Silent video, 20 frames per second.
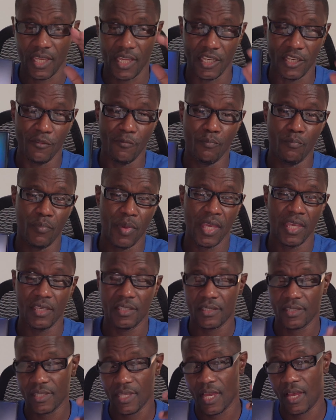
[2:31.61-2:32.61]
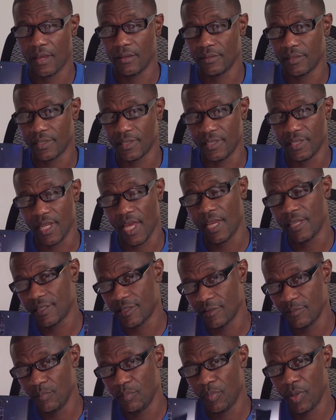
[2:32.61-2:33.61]
and the bass sounds
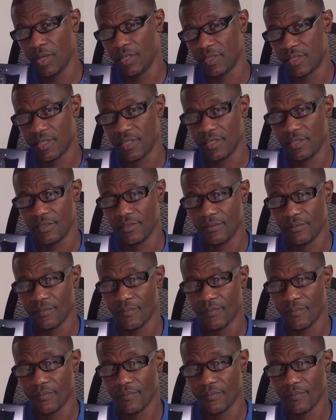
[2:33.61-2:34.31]
nice and punchy.